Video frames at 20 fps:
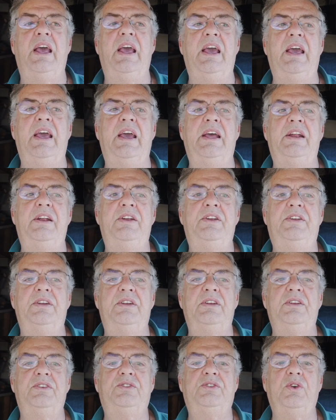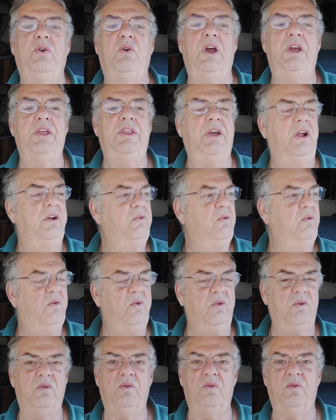And so I thought,
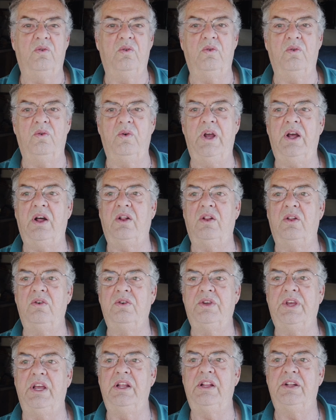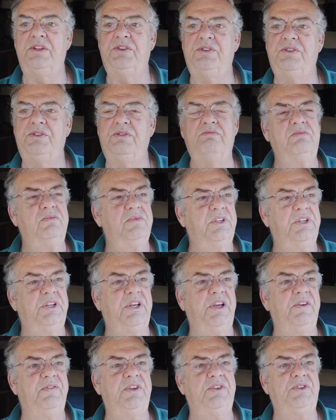well, okay, let's
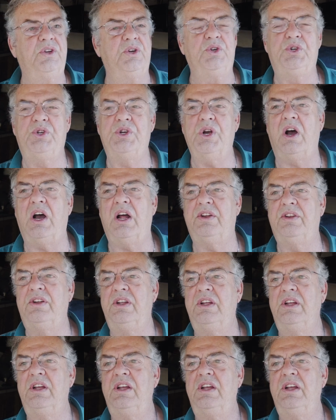give this a shot.